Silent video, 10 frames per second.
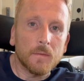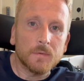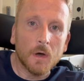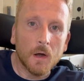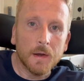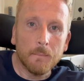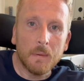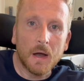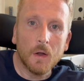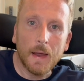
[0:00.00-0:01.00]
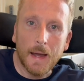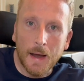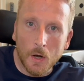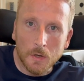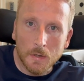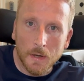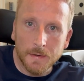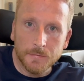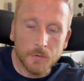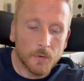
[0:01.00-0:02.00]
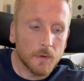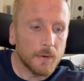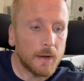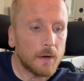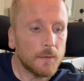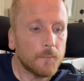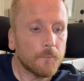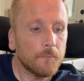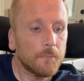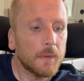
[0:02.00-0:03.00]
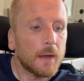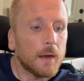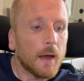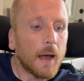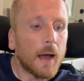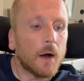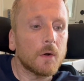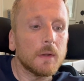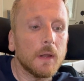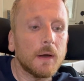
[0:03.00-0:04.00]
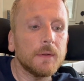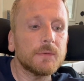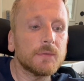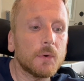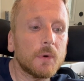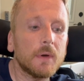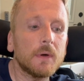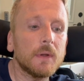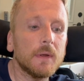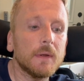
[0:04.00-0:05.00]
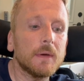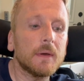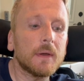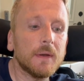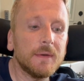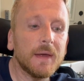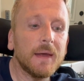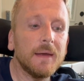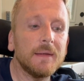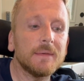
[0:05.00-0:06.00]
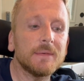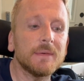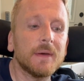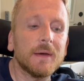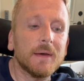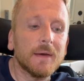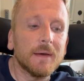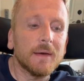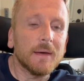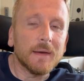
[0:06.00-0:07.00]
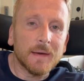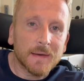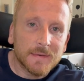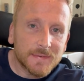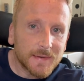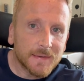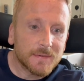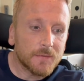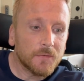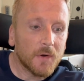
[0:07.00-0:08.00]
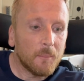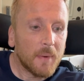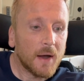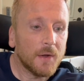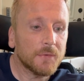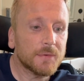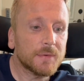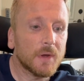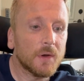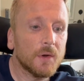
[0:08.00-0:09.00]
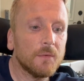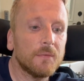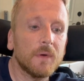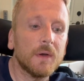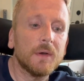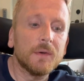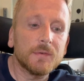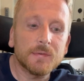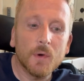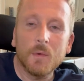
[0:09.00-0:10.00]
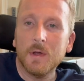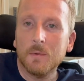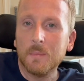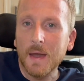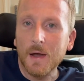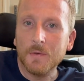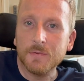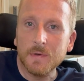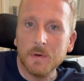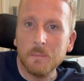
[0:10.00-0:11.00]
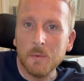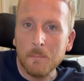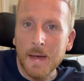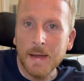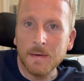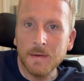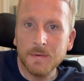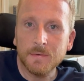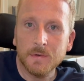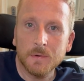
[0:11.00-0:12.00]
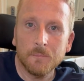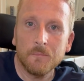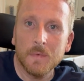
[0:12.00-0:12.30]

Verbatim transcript: Talking about alkaline soil now. Alkaline soil contains excessive amounts of sodium, calcium, and magnesium.